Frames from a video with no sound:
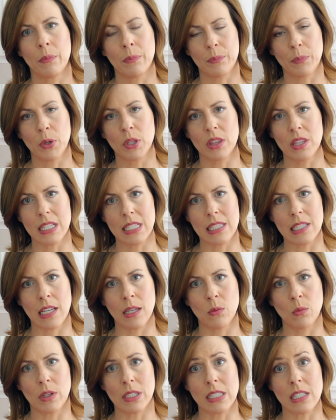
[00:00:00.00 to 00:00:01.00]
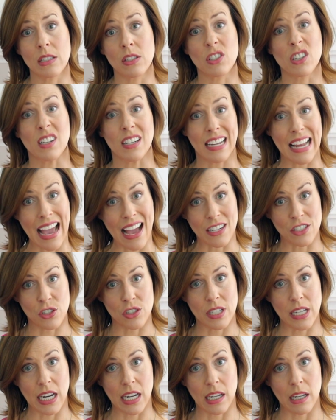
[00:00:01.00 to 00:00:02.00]
Put this in once it started
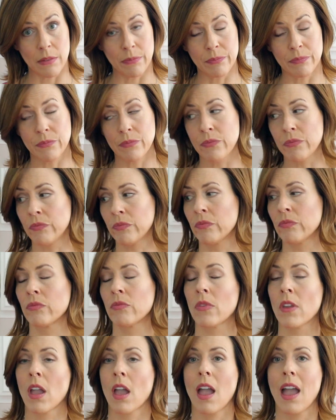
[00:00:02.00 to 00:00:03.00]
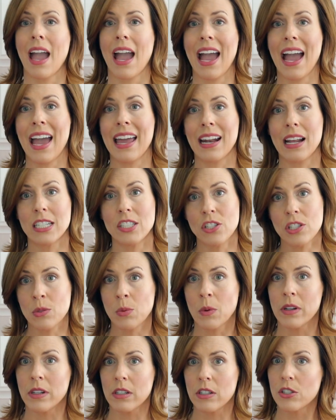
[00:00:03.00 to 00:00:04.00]
agitating and I just
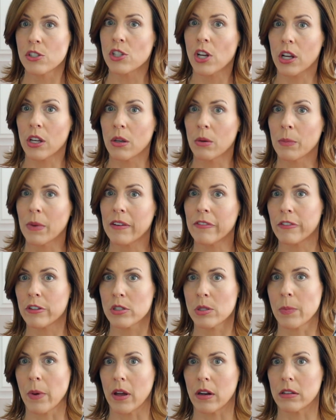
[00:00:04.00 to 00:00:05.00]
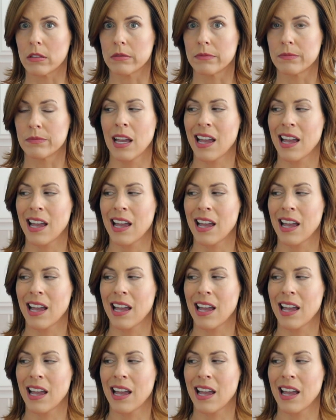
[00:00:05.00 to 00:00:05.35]
wanted to show you my first bottle.